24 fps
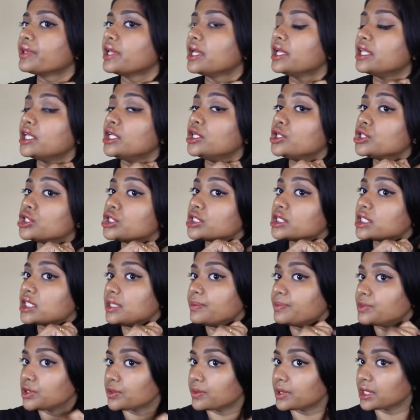And then you just
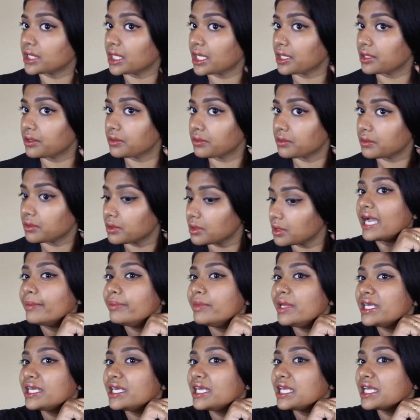keep doing that. I'm
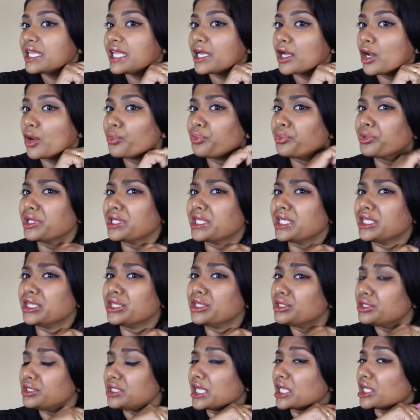making like a really
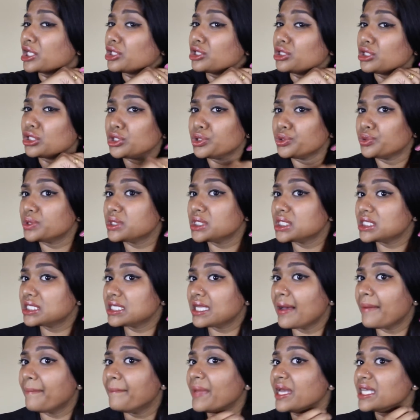loose,
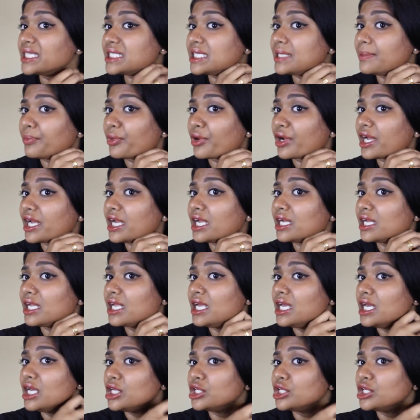messy braid.